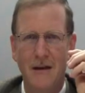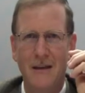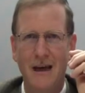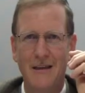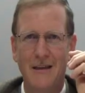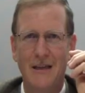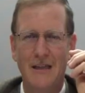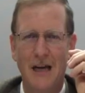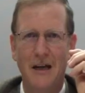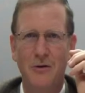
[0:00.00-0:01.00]
that the
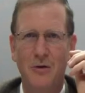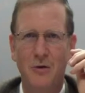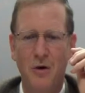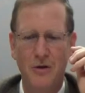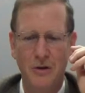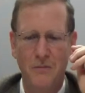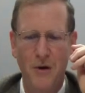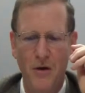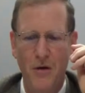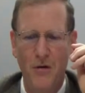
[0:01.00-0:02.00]
sun crossed
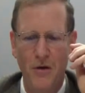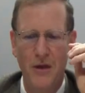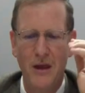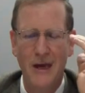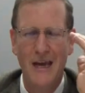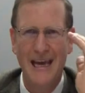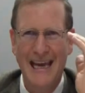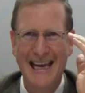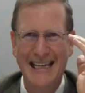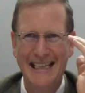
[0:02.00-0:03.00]
both
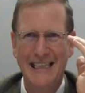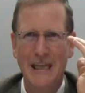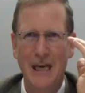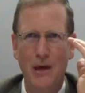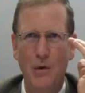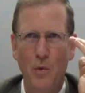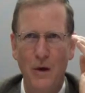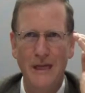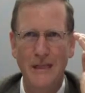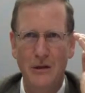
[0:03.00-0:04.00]
east and
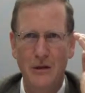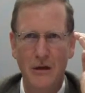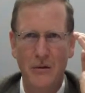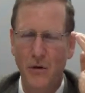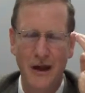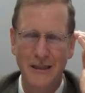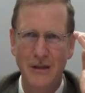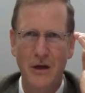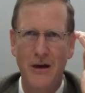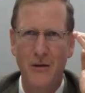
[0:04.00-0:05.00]
west,
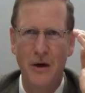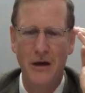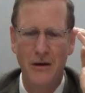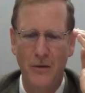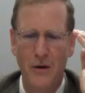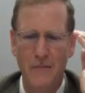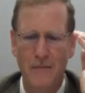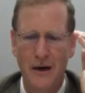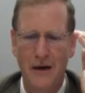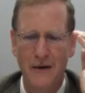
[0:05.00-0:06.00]
west uh, the
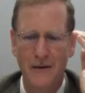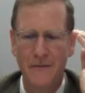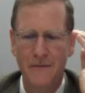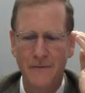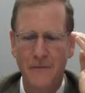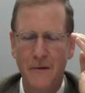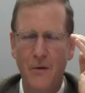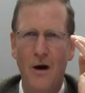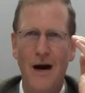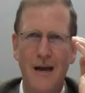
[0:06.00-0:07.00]
wind part.
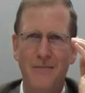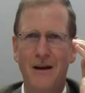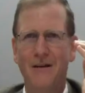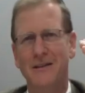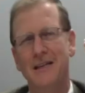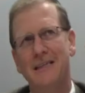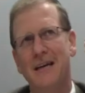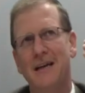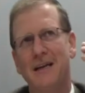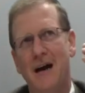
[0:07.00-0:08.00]
Why? Because the
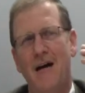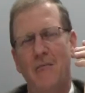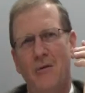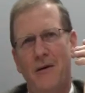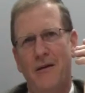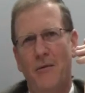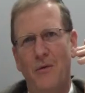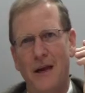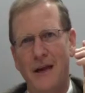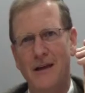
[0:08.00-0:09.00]
sun come with the
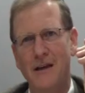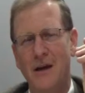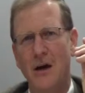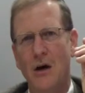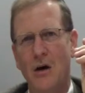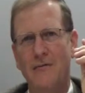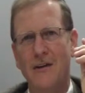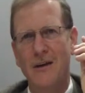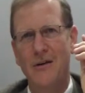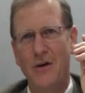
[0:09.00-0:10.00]
wind of
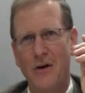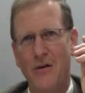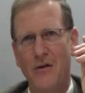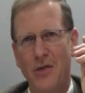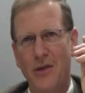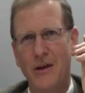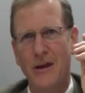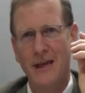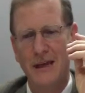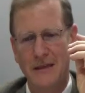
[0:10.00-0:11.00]
the
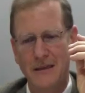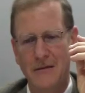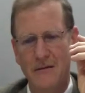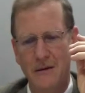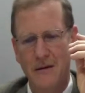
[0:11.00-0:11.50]
northeast,